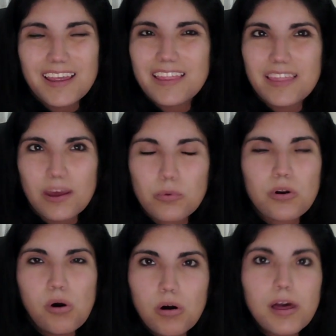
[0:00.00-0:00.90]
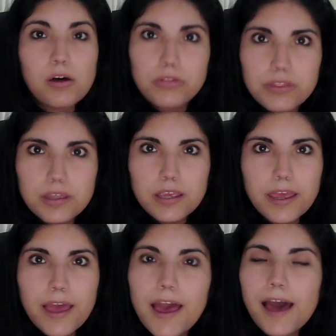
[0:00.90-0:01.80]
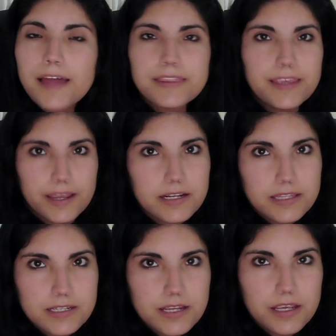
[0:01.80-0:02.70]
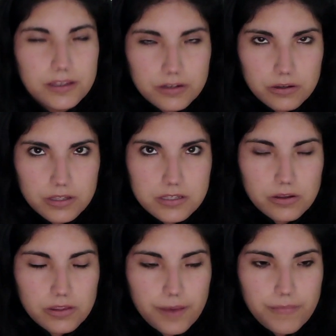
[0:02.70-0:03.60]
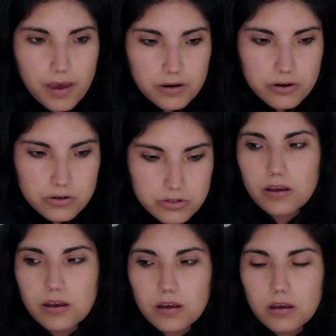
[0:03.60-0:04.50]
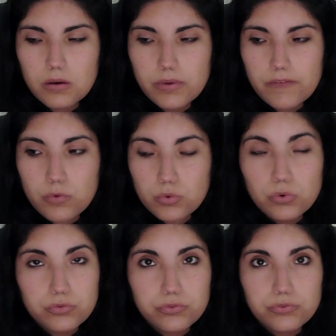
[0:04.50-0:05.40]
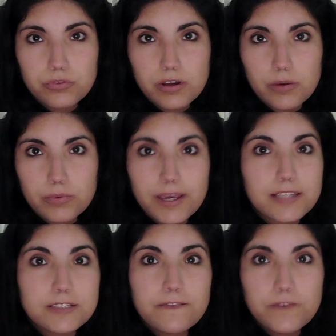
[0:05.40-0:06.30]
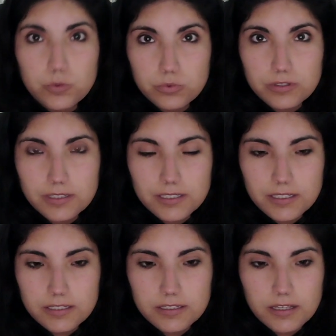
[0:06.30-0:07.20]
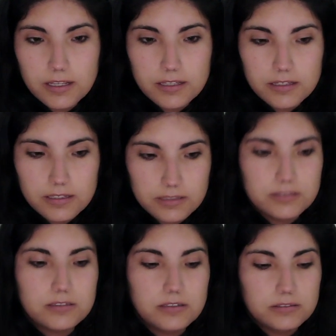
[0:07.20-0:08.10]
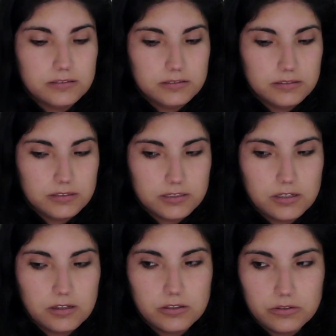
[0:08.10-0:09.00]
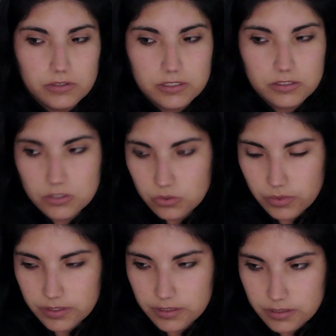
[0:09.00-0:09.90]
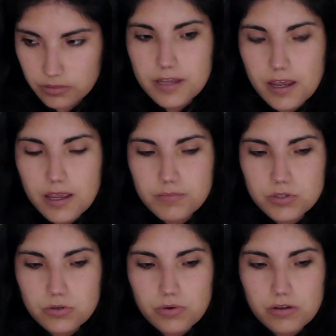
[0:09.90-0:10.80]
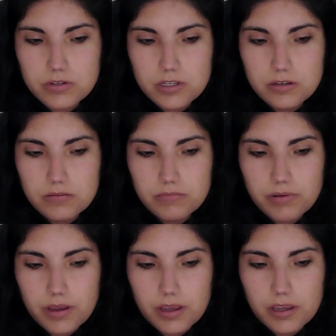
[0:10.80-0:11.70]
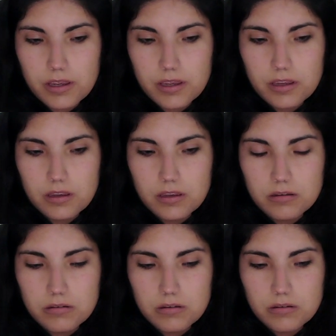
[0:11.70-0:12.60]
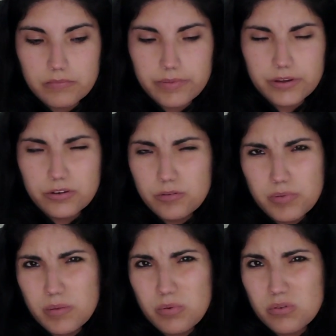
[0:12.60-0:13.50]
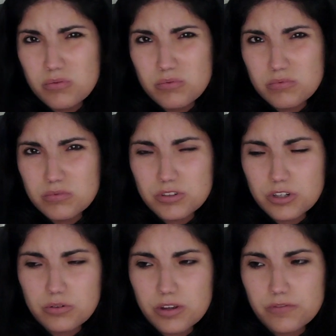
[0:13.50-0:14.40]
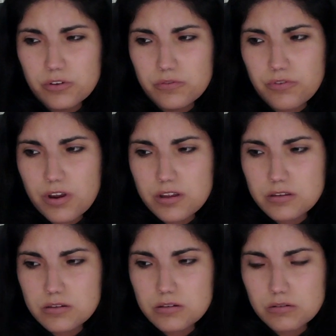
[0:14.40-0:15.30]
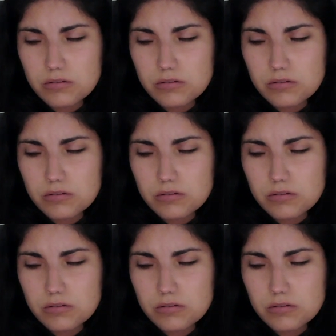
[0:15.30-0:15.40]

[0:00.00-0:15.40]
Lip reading: that we're all healthy at the end of the day. It's all that matters. We have a roof and we got some food, and that's all there is to it. I'm surrounded by good people in general. I have good friends,